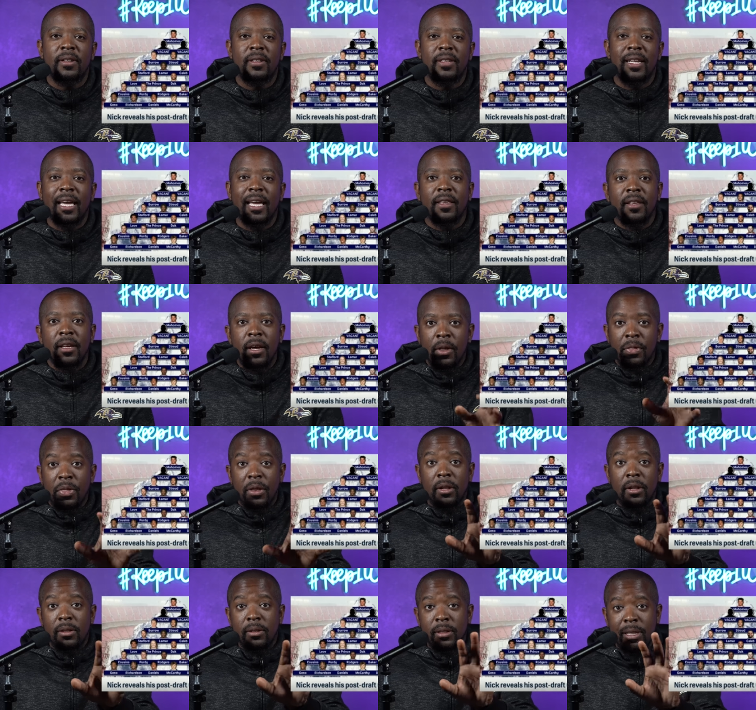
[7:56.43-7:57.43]
Like,
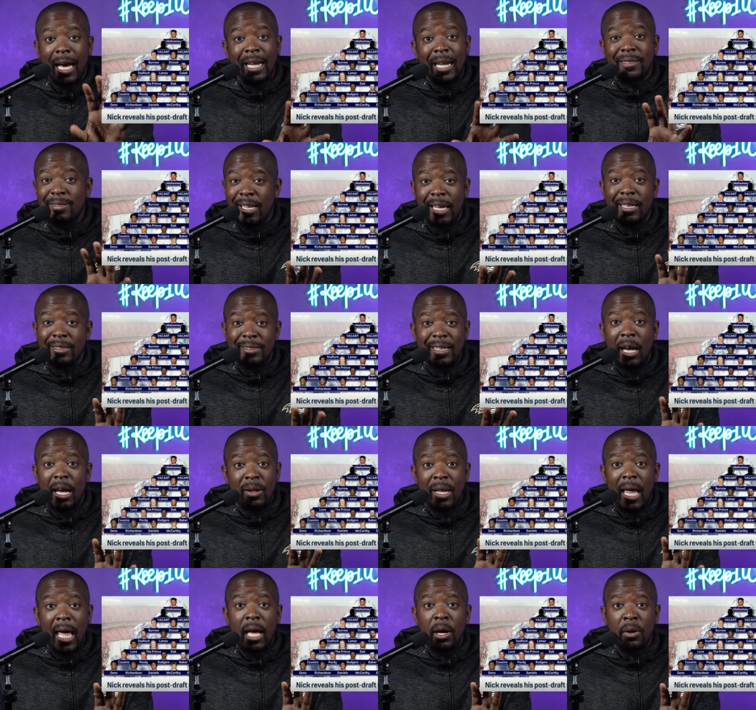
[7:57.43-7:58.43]
gotta say this out
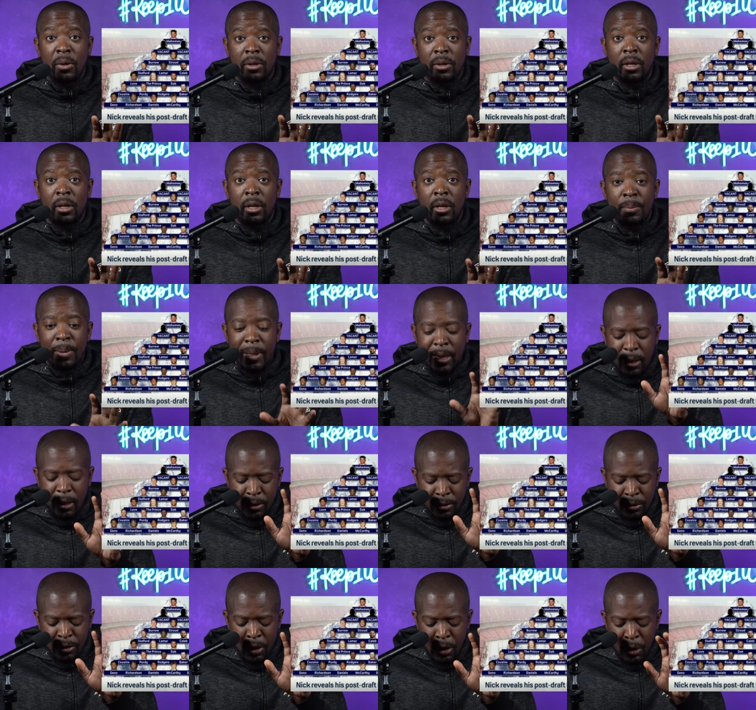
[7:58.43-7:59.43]
loud
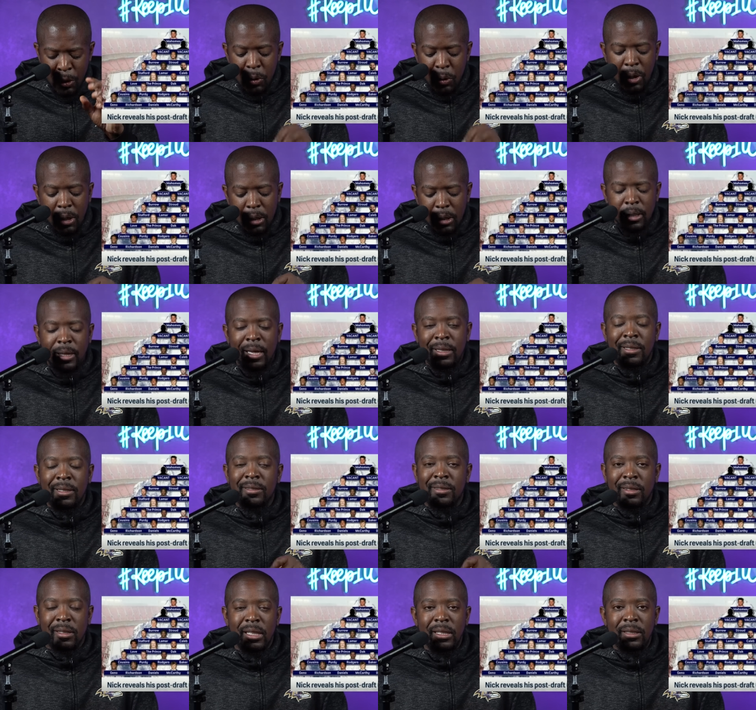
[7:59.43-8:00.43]
because you could look at
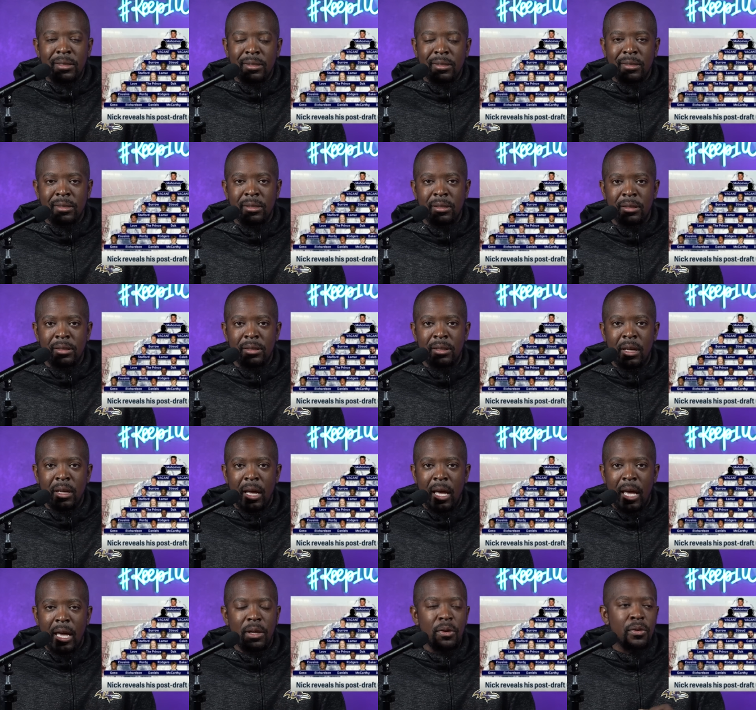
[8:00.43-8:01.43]
this list
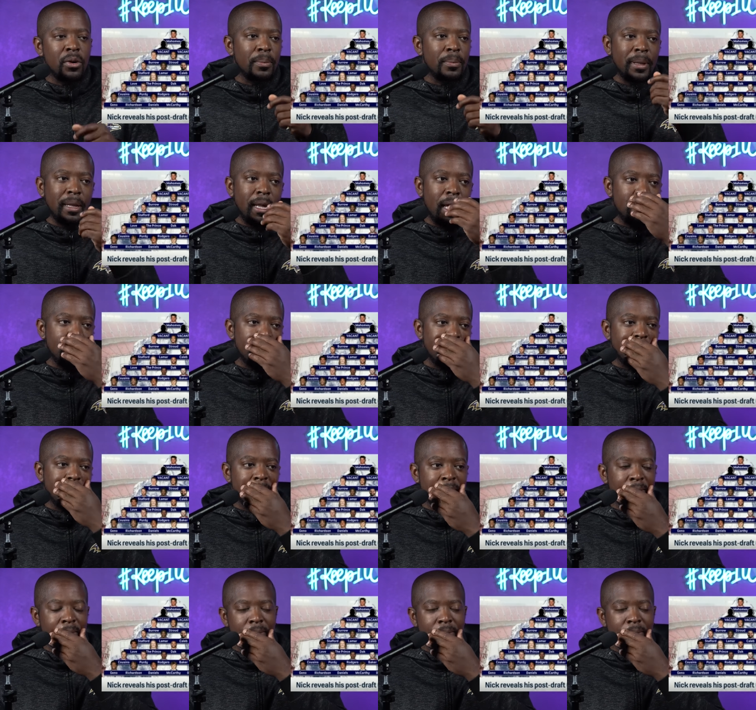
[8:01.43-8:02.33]
and you could be like, man,